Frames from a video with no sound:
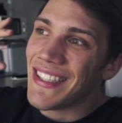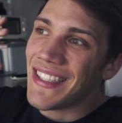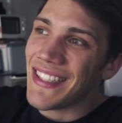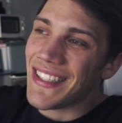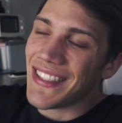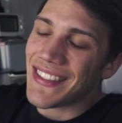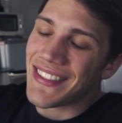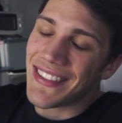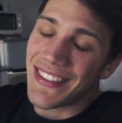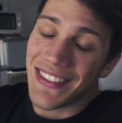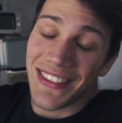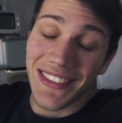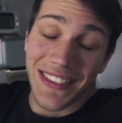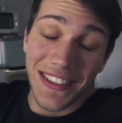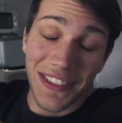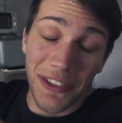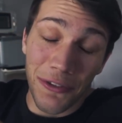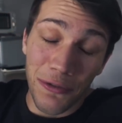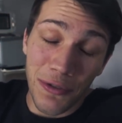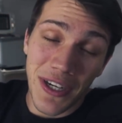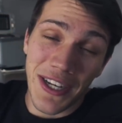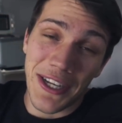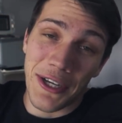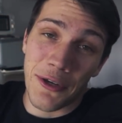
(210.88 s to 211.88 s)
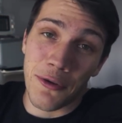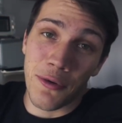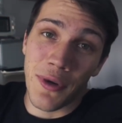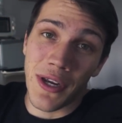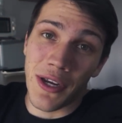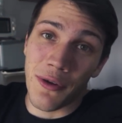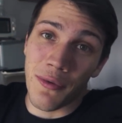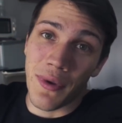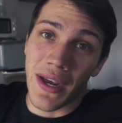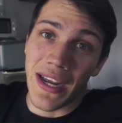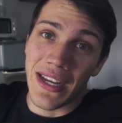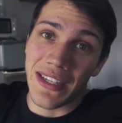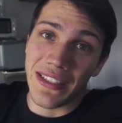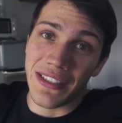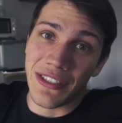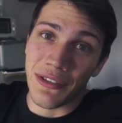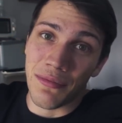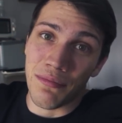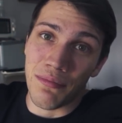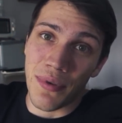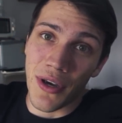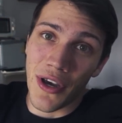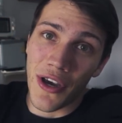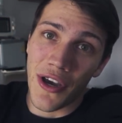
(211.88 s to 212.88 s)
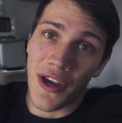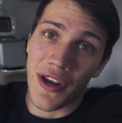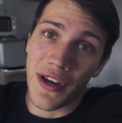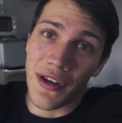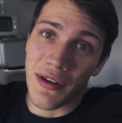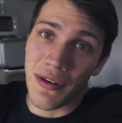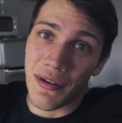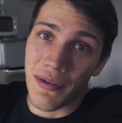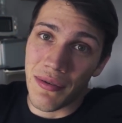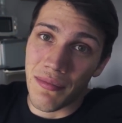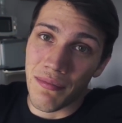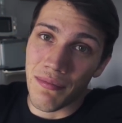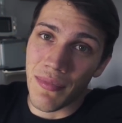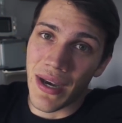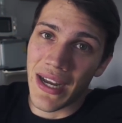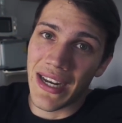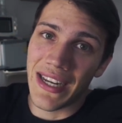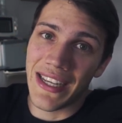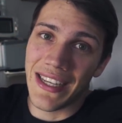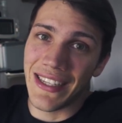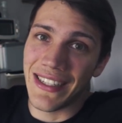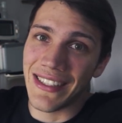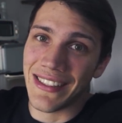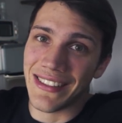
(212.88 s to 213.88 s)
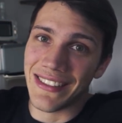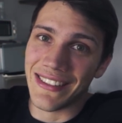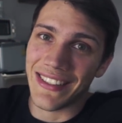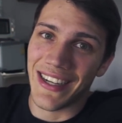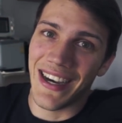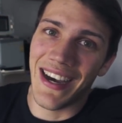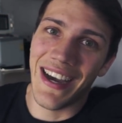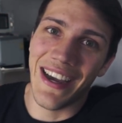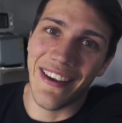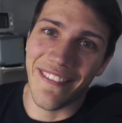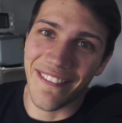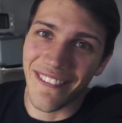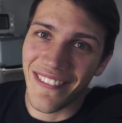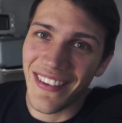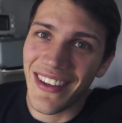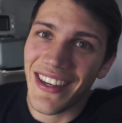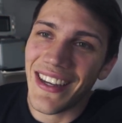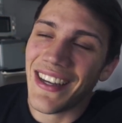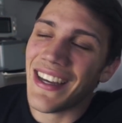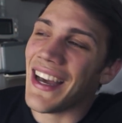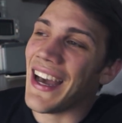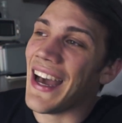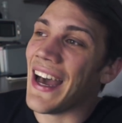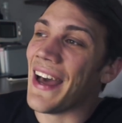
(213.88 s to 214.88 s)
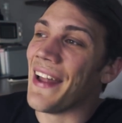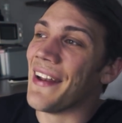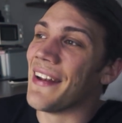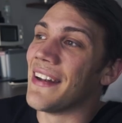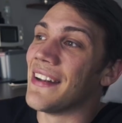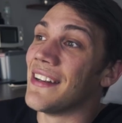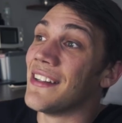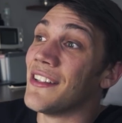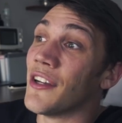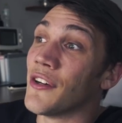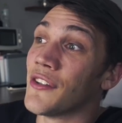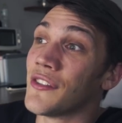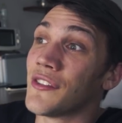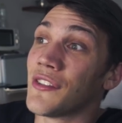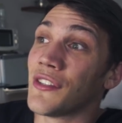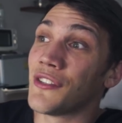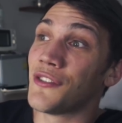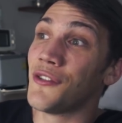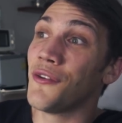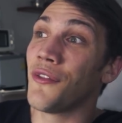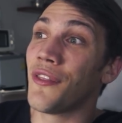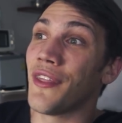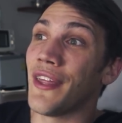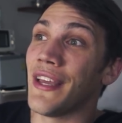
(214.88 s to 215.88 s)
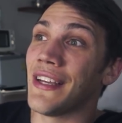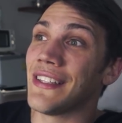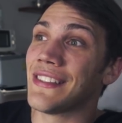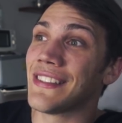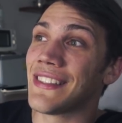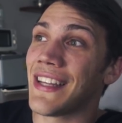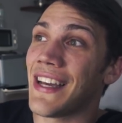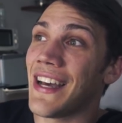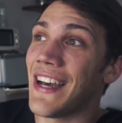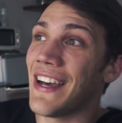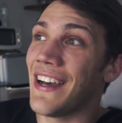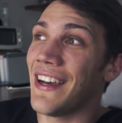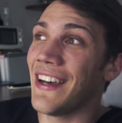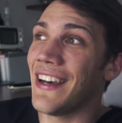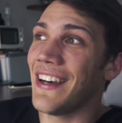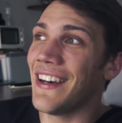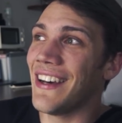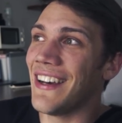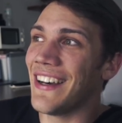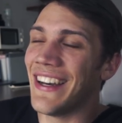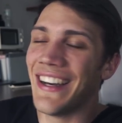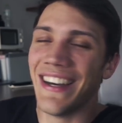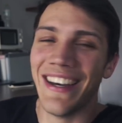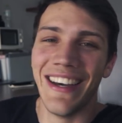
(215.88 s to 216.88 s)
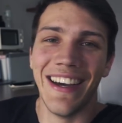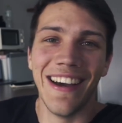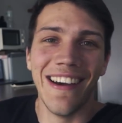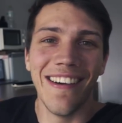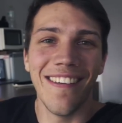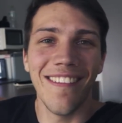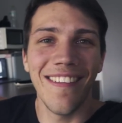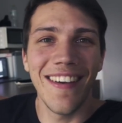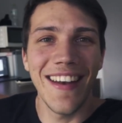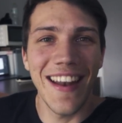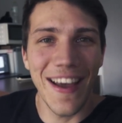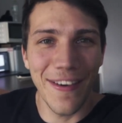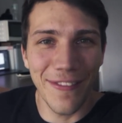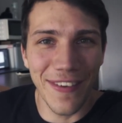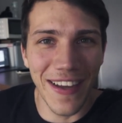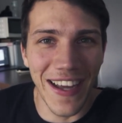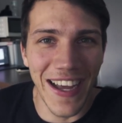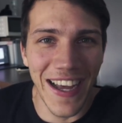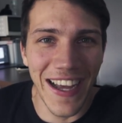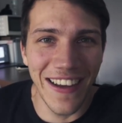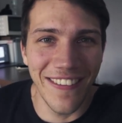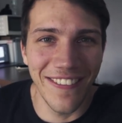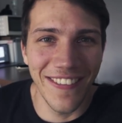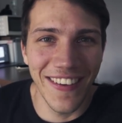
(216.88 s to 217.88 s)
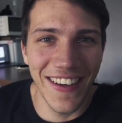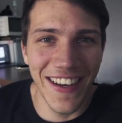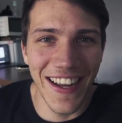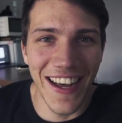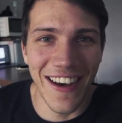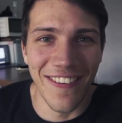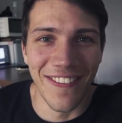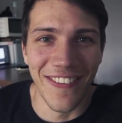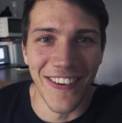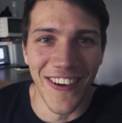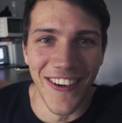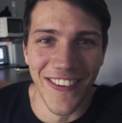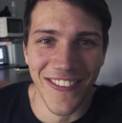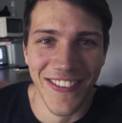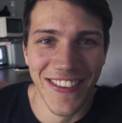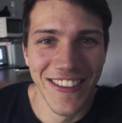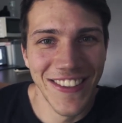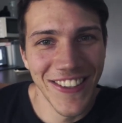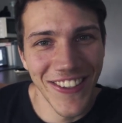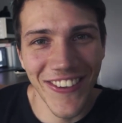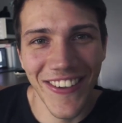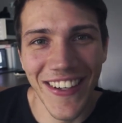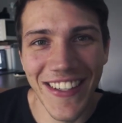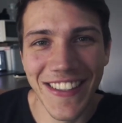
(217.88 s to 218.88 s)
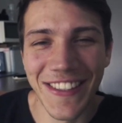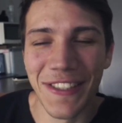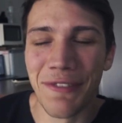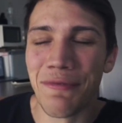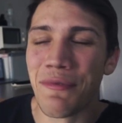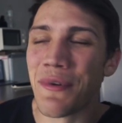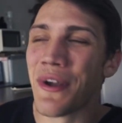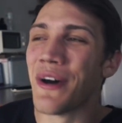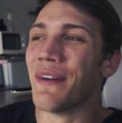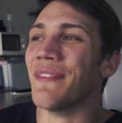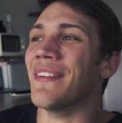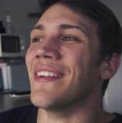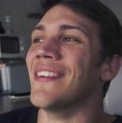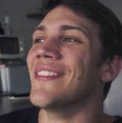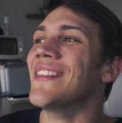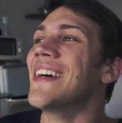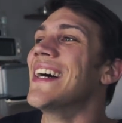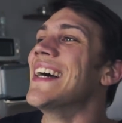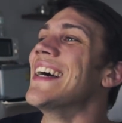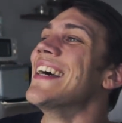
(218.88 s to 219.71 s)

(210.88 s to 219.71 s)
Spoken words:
It's a really quick way to burn money and time. And those are two things that, we never have enough of. It's always a problem.